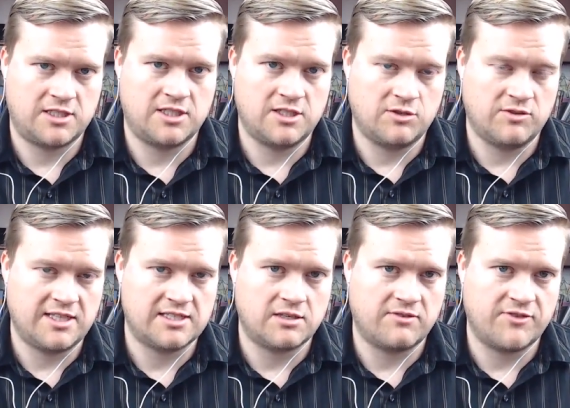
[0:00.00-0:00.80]
to do
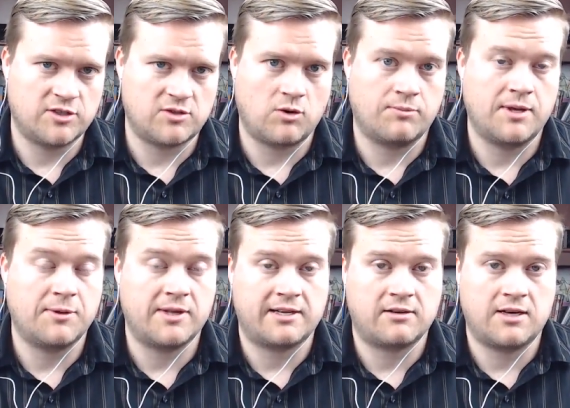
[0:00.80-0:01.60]
these interviews or
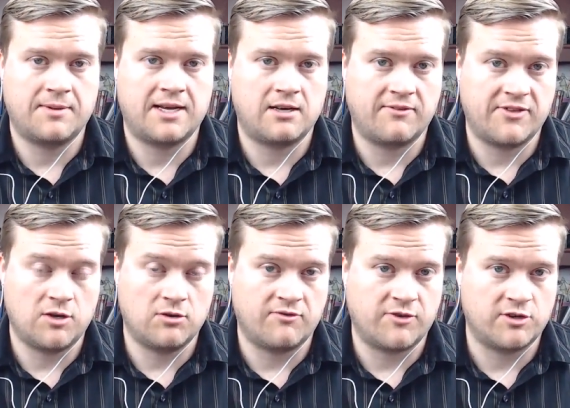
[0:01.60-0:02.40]
people that are coming out of the
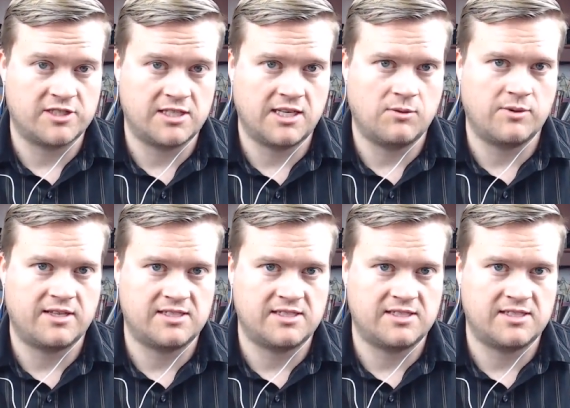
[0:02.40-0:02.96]
university with